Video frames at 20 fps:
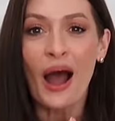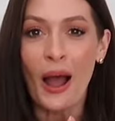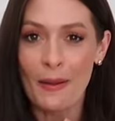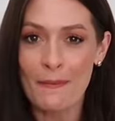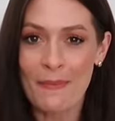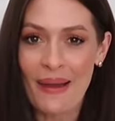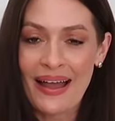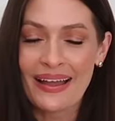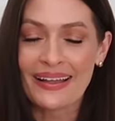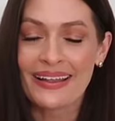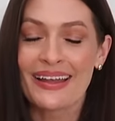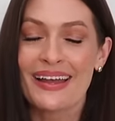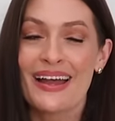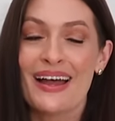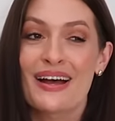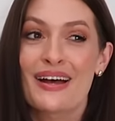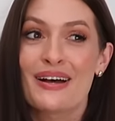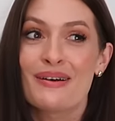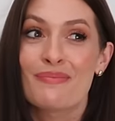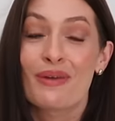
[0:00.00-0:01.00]
I'm back.
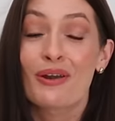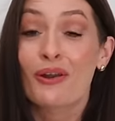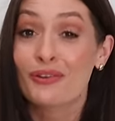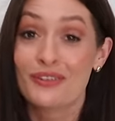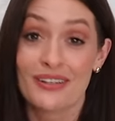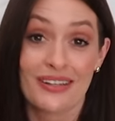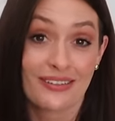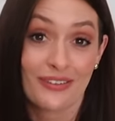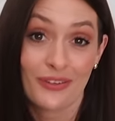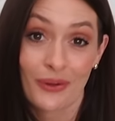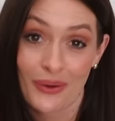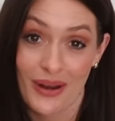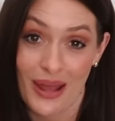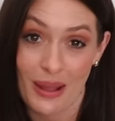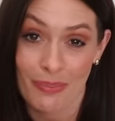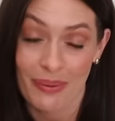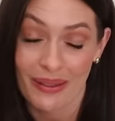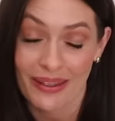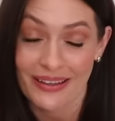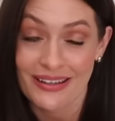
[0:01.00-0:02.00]
Lottie is not
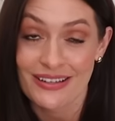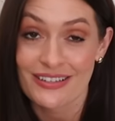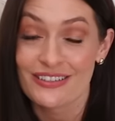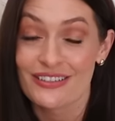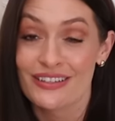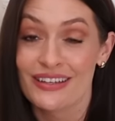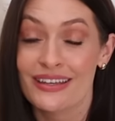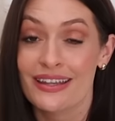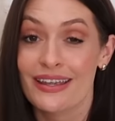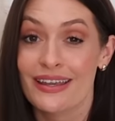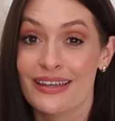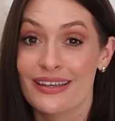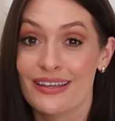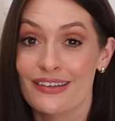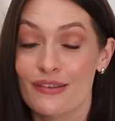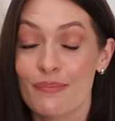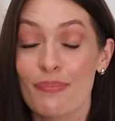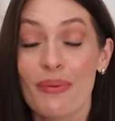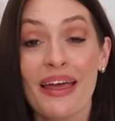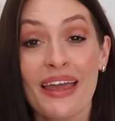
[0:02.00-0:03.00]
napping. She
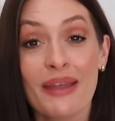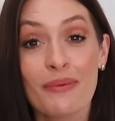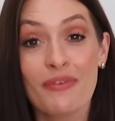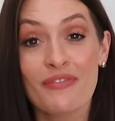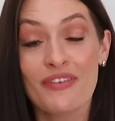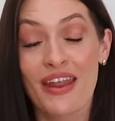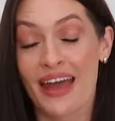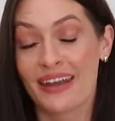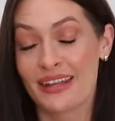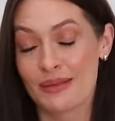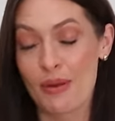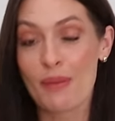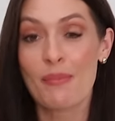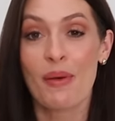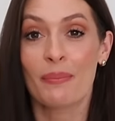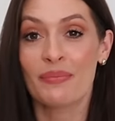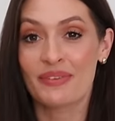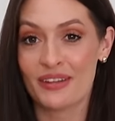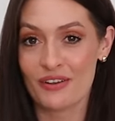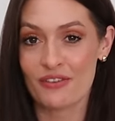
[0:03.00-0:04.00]
is playing with Nanny. My
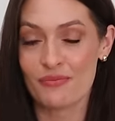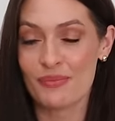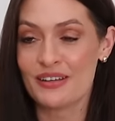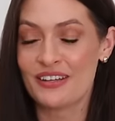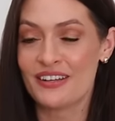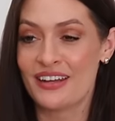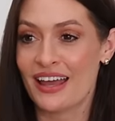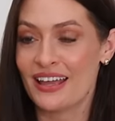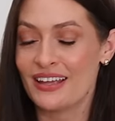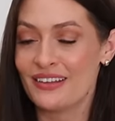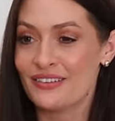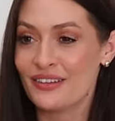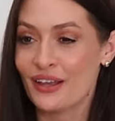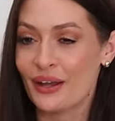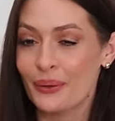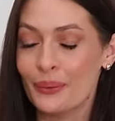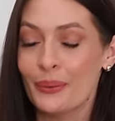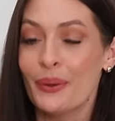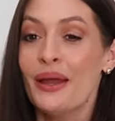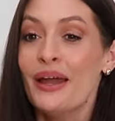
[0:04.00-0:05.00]
mum's here with me today.
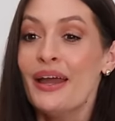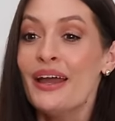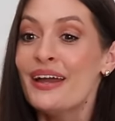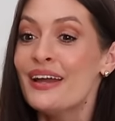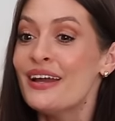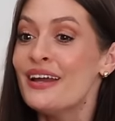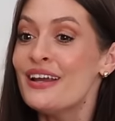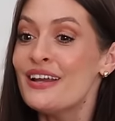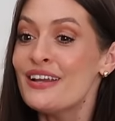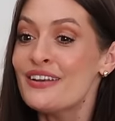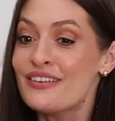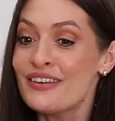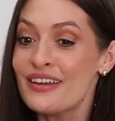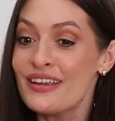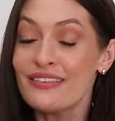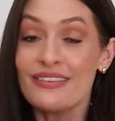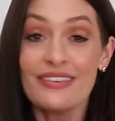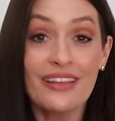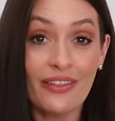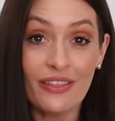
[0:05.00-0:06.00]
So she
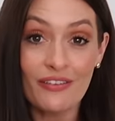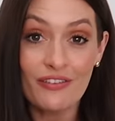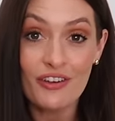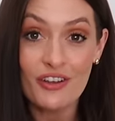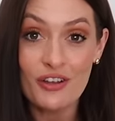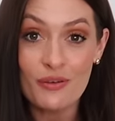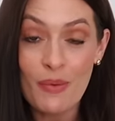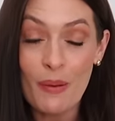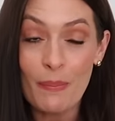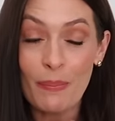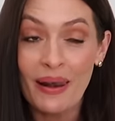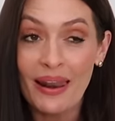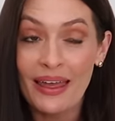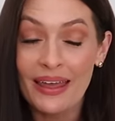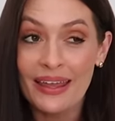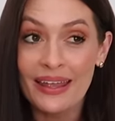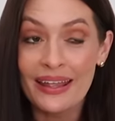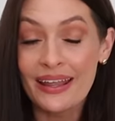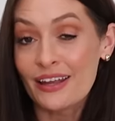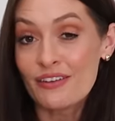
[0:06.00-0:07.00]
is in the other room
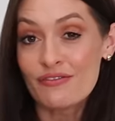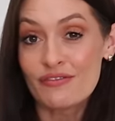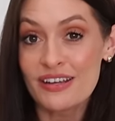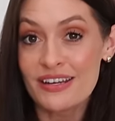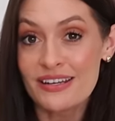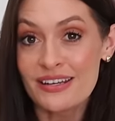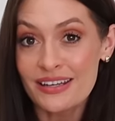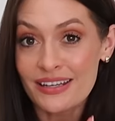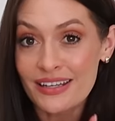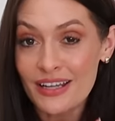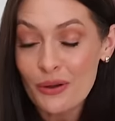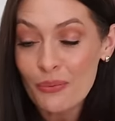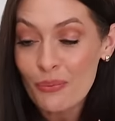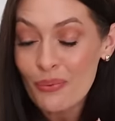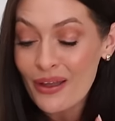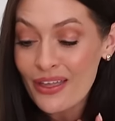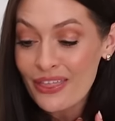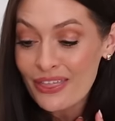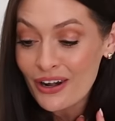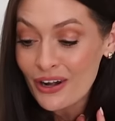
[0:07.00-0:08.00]
playing and reading
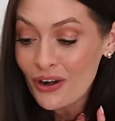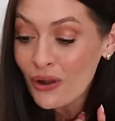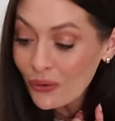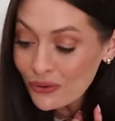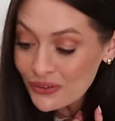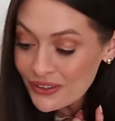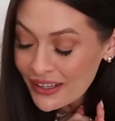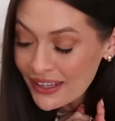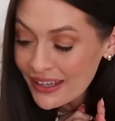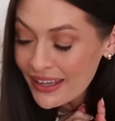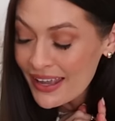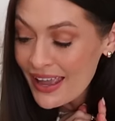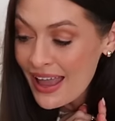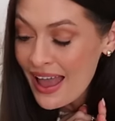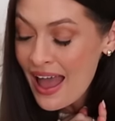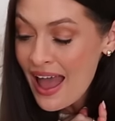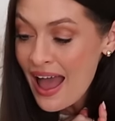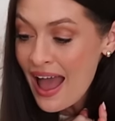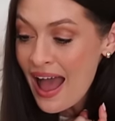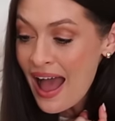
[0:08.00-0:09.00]
with Lottie.
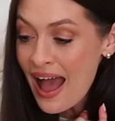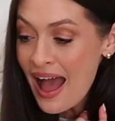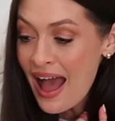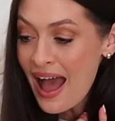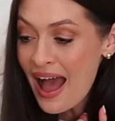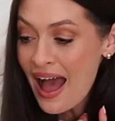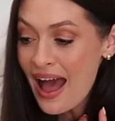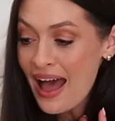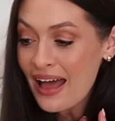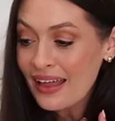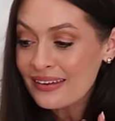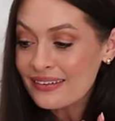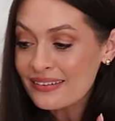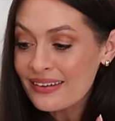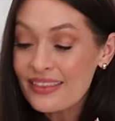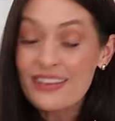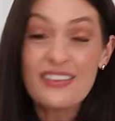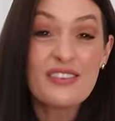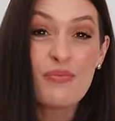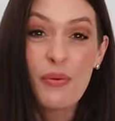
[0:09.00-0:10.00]
And
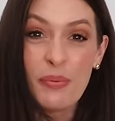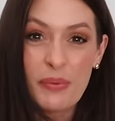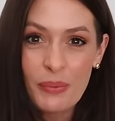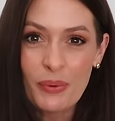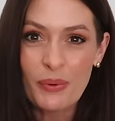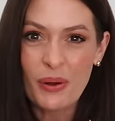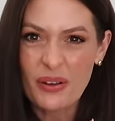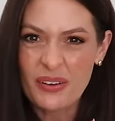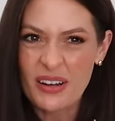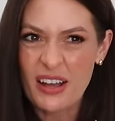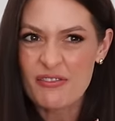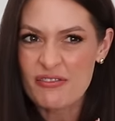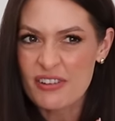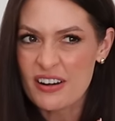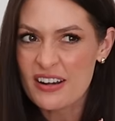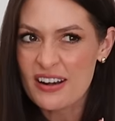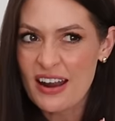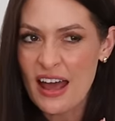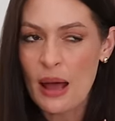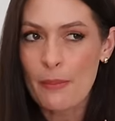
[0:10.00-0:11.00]
then she probably will go down for
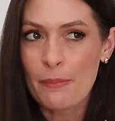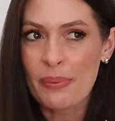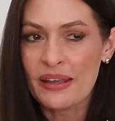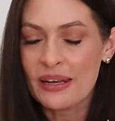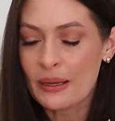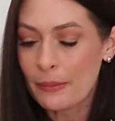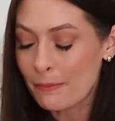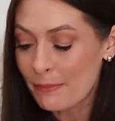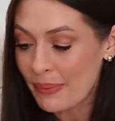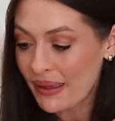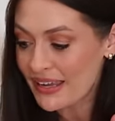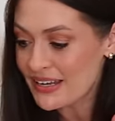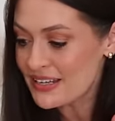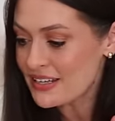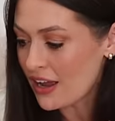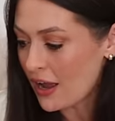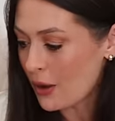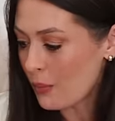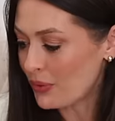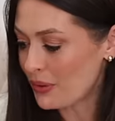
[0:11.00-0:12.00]
a nap in a bit,
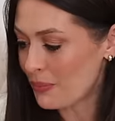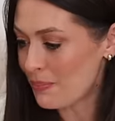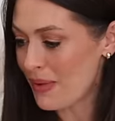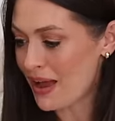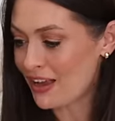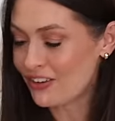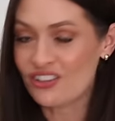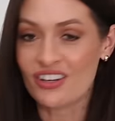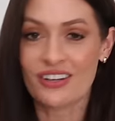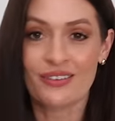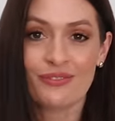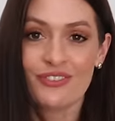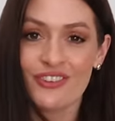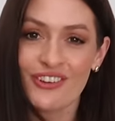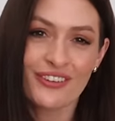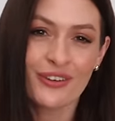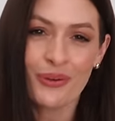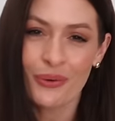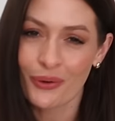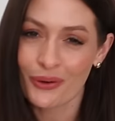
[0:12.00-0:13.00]
I would imagine. She's
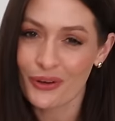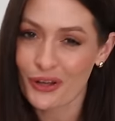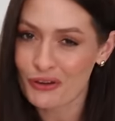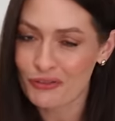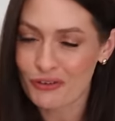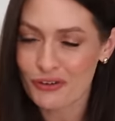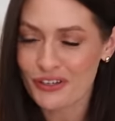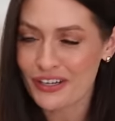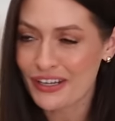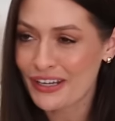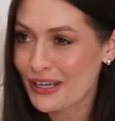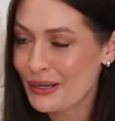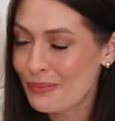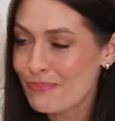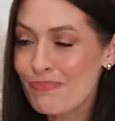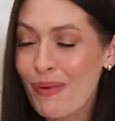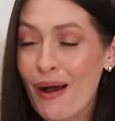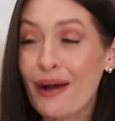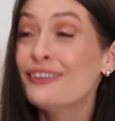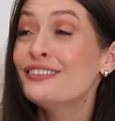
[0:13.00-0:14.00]
still got no
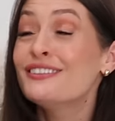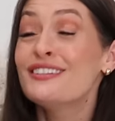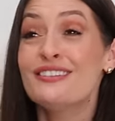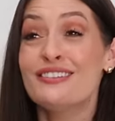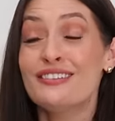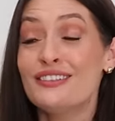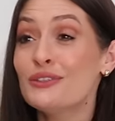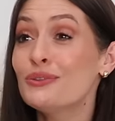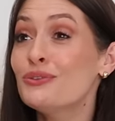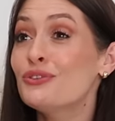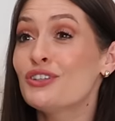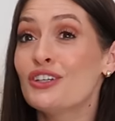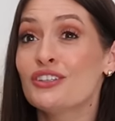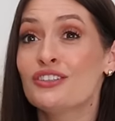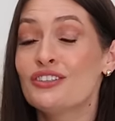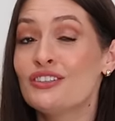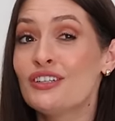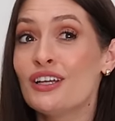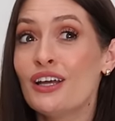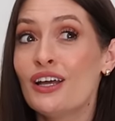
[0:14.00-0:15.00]
routine, but she's still
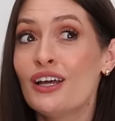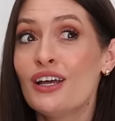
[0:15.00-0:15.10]
just